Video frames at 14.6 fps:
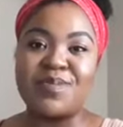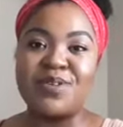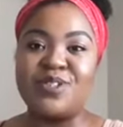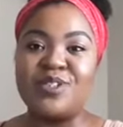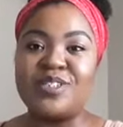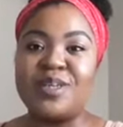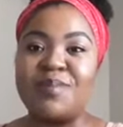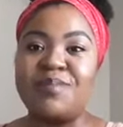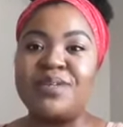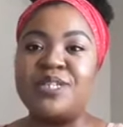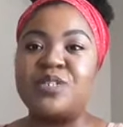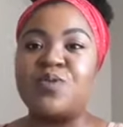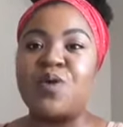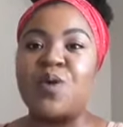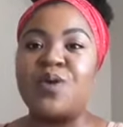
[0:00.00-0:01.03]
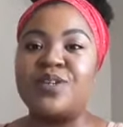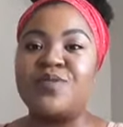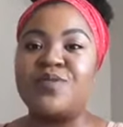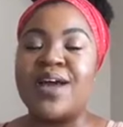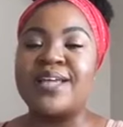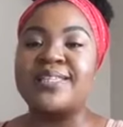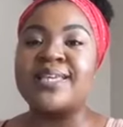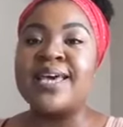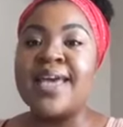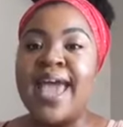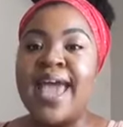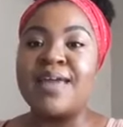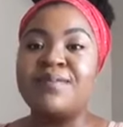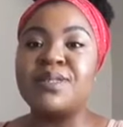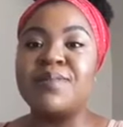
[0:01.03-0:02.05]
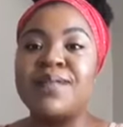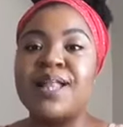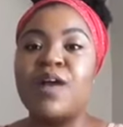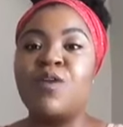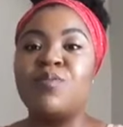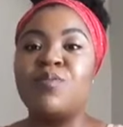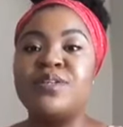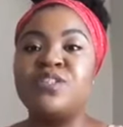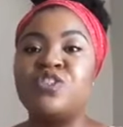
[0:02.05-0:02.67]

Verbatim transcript: Producer, please roll it for us. And Mr. Mahlangu, please